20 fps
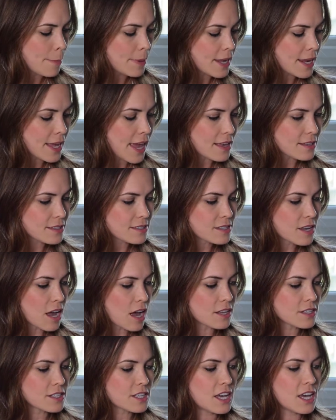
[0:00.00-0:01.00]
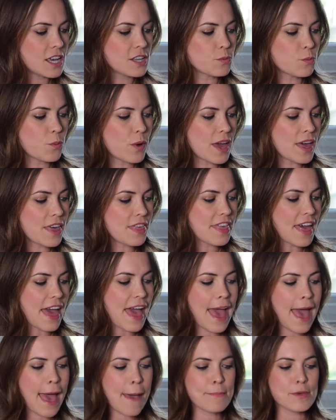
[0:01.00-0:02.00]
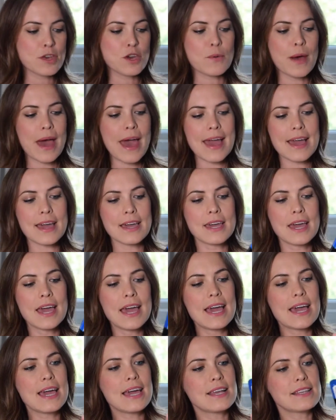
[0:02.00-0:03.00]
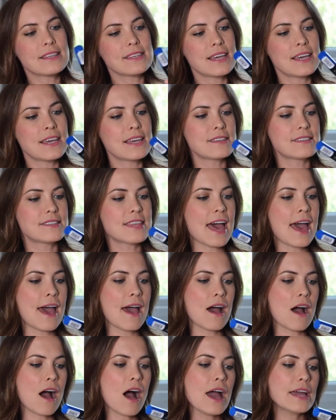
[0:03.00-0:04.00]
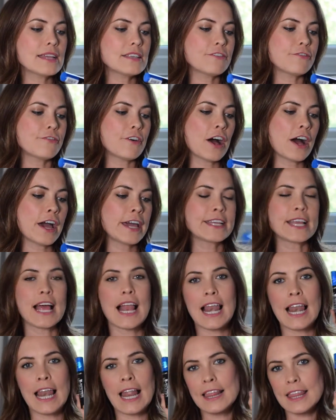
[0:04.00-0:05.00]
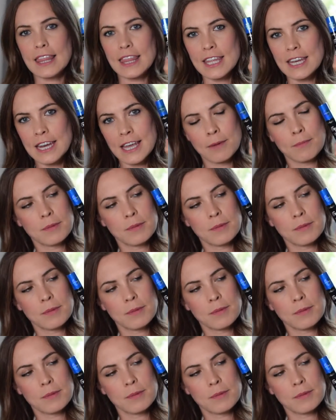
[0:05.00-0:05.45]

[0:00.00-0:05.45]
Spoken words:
going to get started with MUA. It is their Eye Define Lengthening